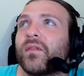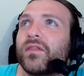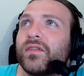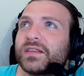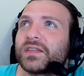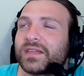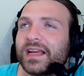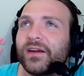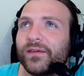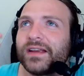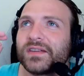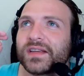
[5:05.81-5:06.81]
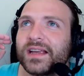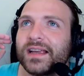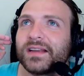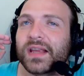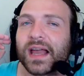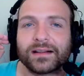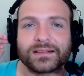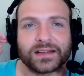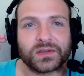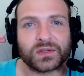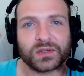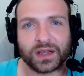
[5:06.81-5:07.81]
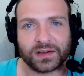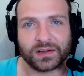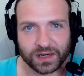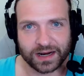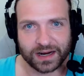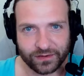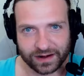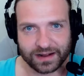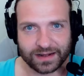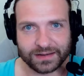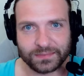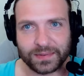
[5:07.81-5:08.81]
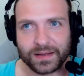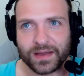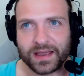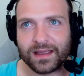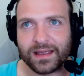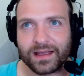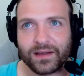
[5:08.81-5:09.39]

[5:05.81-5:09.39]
This series is held in such high regard by me